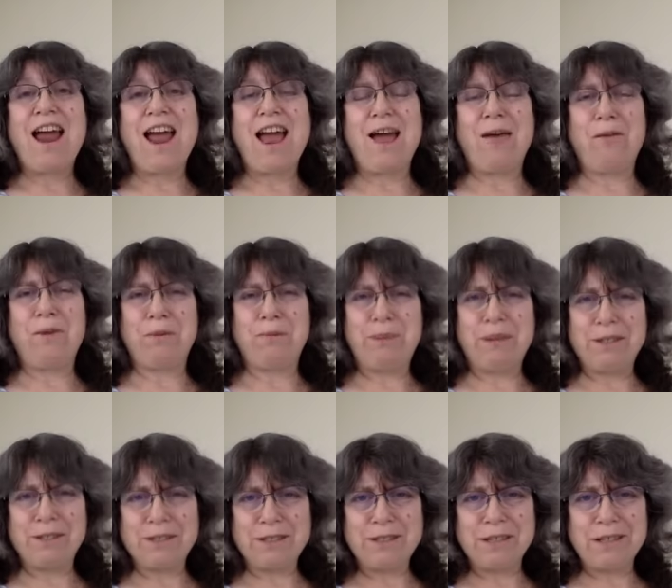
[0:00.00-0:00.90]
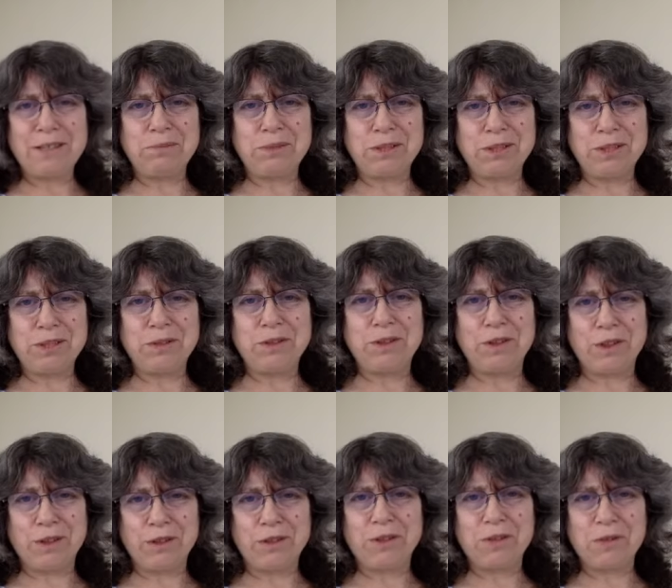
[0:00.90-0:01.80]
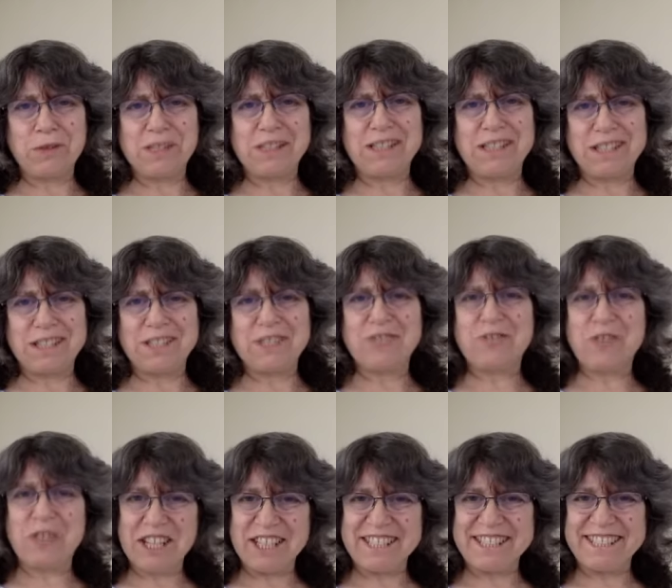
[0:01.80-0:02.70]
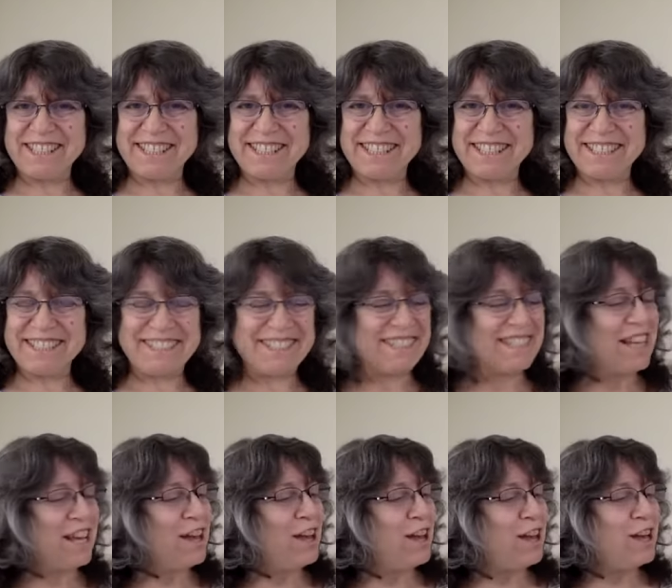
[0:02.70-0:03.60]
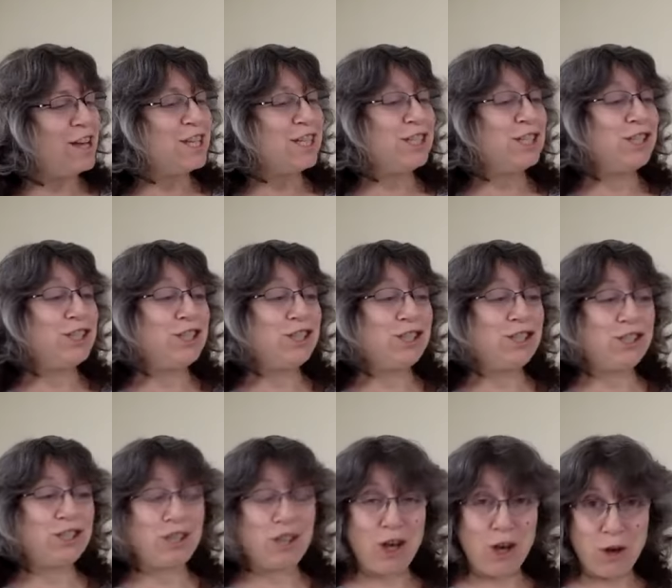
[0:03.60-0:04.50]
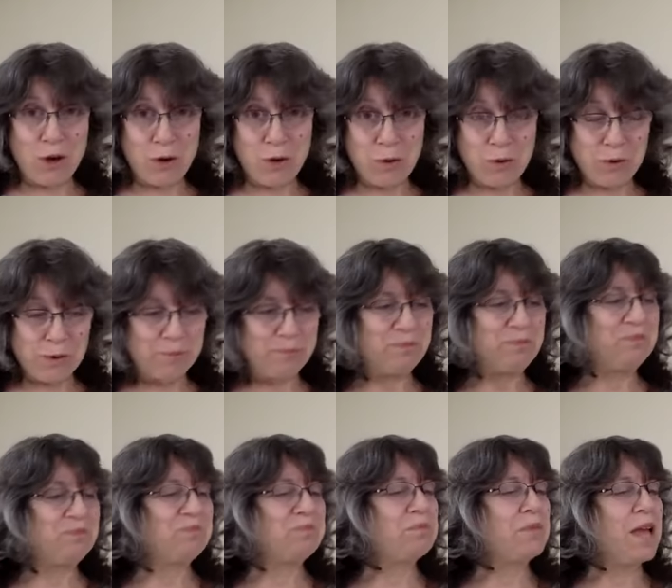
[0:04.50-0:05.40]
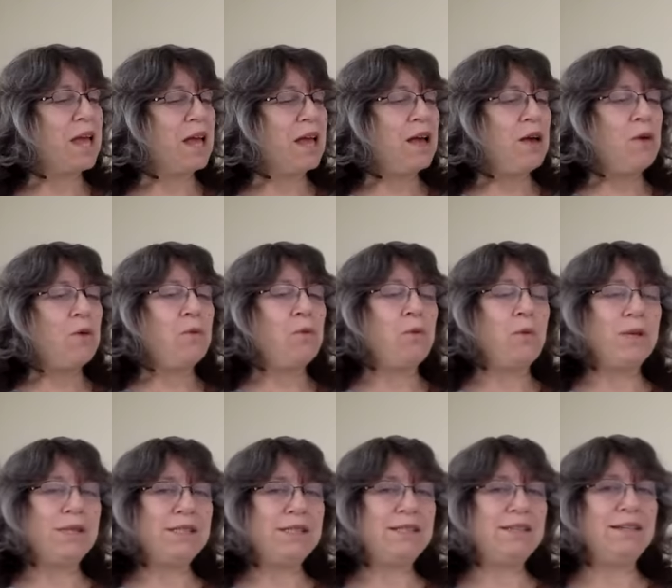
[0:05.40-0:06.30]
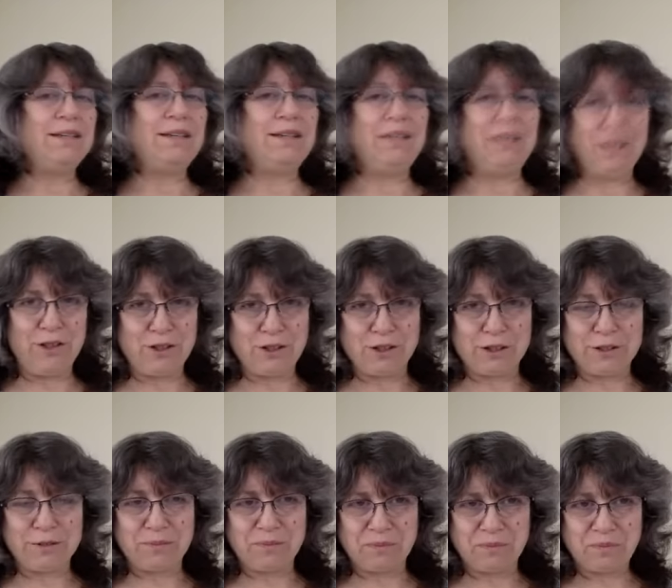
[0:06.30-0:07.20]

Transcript: and what better time to do 31 days of frankincense? So, once a year,